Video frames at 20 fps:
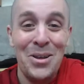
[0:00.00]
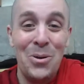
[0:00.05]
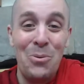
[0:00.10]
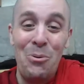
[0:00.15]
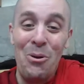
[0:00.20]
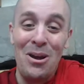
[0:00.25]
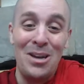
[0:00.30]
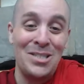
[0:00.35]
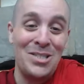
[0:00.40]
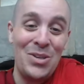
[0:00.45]

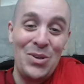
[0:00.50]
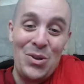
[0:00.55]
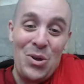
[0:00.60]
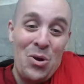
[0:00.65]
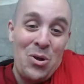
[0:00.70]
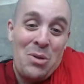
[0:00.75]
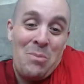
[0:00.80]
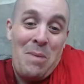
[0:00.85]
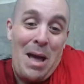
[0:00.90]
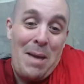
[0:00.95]
Whereas you
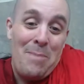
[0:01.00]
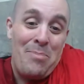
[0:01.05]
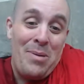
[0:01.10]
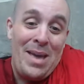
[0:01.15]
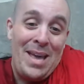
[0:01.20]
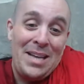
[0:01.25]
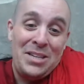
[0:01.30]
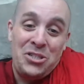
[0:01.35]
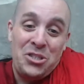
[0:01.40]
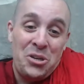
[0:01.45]
go to my
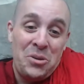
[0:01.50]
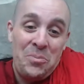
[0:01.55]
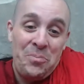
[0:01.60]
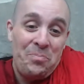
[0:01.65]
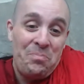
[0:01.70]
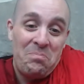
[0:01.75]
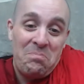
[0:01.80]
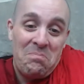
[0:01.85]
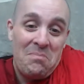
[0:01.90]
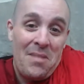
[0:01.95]
page,
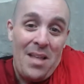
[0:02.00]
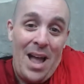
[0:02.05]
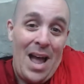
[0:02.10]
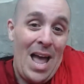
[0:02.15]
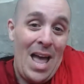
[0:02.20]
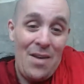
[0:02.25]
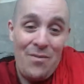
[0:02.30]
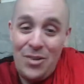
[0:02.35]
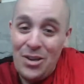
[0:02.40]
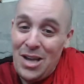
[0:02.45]
I
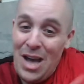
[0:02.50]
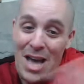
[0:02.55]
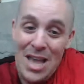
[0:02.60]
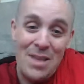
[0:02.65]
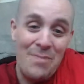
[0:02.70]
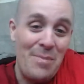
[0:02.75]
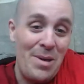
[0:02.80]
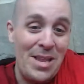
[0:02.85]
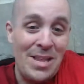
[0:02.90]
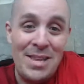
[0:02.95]
have a
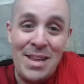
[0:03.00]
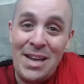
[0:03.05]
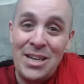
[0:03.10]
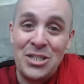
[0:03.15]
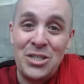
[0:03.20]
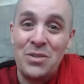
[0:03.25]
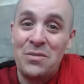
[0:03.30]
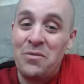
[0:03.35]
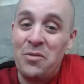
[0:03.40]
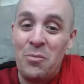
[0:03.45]
guided
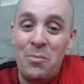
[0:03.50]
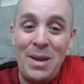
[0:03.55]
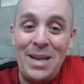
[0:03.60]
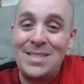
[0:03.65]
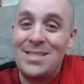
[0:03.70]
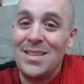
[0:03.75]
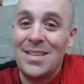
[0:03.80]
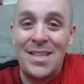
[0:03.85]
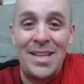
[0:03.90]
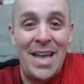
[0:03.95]
meditation for
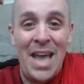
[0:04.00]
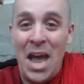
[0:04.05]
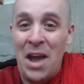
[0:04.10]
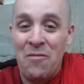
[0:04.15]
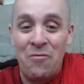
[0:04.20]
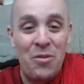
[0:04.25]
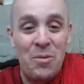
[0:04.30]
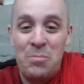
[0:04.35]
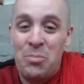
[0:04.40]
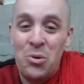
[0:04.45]
basically
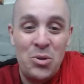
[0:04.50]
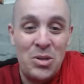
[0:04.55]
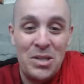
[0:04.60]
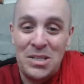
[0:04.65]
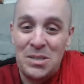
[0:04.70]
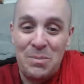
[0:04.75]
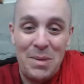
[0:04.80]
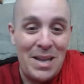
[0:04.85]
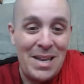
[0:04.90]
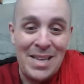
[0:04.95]
every
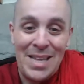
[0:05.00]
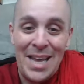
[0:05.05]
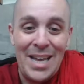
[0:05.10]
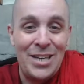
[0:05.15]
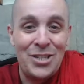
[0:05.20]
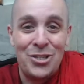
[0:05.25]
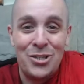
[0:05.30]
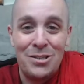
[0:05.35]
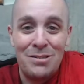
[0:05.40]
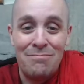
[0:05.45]
Buddhist
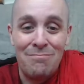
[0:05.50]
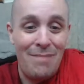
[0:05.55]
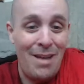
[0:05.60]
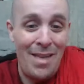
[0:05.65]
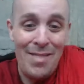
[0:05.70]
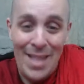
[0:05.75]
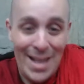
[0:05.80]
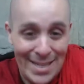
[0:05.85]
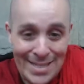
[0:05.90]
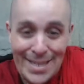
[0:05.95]
meditation,
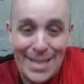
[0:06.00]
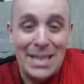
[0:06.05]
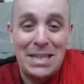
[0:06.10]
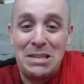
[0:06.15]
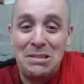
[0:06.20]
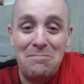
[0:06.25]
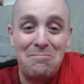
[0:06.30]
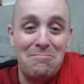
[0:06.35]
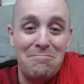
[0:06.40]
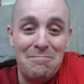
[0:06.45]
and that's it.
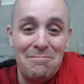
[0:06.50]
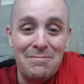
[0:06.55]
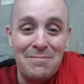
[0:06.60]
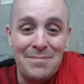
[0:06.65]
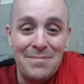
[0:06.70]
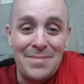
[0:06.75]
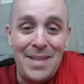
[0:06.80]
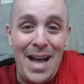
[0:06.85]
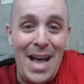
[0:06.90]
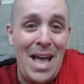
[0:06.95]

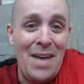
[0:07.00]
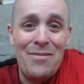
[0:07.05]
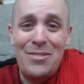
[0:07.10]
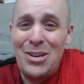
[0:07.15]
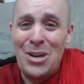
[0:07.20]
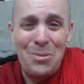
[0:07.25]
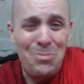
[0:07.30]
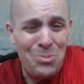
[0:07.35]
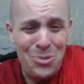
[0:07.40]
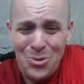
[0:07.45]
I haven't
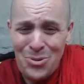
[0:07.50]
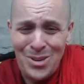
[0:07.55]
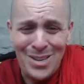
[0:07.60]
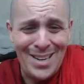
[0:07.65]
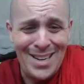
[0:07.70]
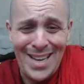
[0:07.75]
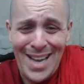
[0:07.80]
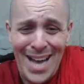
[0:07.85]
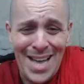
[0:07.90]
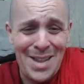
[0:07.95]
uploaded
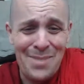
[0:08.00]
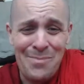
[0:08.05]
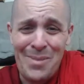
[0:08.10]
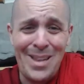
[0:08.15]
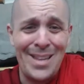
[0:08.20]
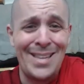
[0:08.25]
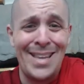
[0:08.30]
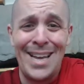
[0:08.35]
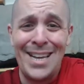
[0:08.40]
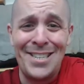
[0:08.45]
a guided
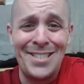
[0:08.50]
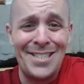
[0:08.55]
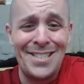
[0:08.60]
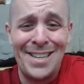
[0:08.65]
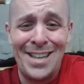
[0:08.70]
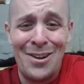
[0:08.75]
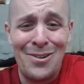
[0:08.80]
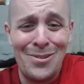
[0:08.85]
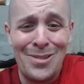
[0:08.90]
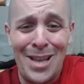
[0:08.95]
meditation
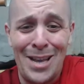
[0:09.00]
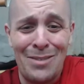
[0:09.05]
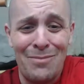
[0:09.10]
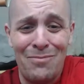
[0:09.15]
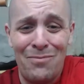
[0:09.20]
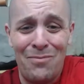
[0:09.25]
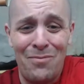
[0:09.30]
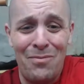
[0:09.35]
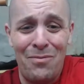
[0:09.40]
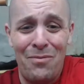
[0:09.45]
there in like
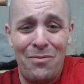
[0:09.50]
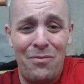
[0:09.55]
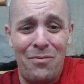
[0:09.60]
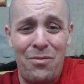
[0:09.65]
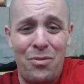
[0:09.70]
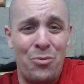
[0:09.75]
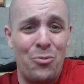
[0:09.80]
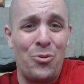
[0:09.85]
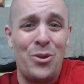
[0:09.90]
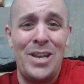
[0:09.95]

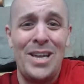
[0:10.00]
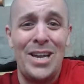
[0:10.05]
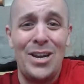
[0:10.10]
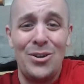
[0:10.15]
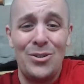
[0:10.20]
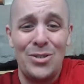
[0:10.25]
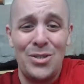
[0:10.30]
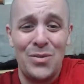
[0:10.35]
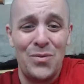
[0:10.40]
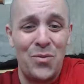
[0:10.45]
3
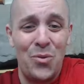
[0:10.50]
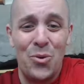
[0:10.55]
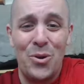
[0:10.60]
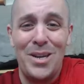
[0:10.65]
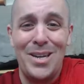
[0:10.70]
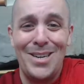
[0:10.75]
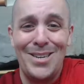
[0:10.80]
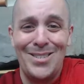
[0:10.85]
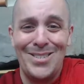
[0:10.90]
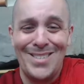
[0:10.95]
years, 4
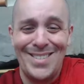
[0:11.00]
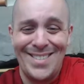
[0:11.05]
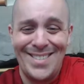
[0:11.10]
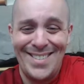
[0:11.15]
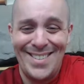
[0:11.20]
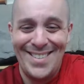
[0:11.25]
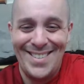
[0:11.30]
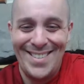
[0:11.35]
years,